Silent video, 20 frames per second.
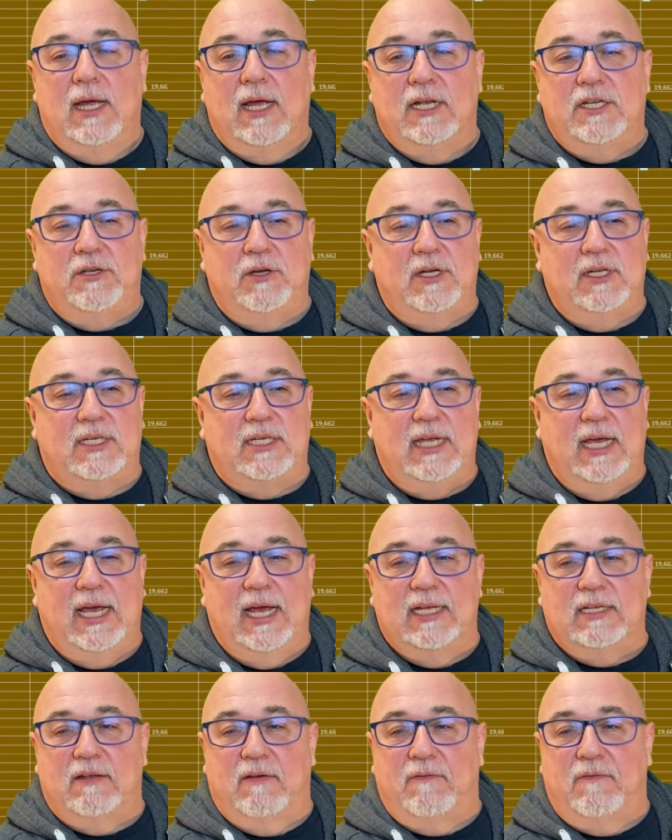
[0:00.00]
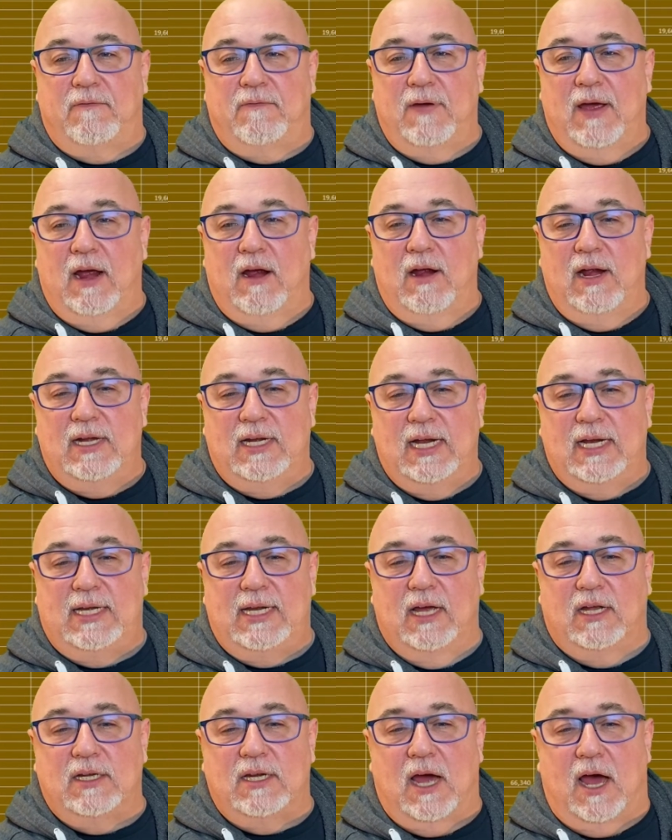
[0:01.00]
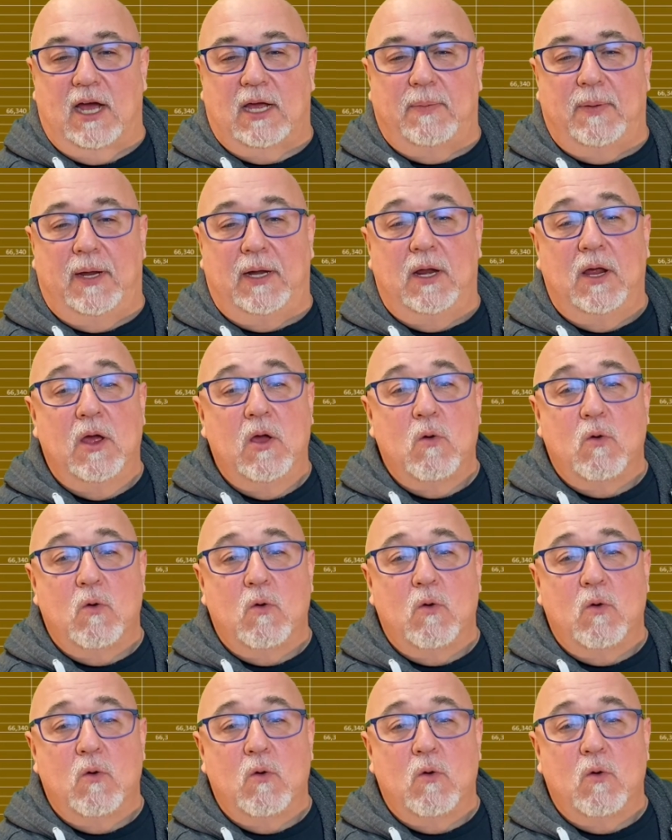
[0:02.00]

as you can see, is a very detailed document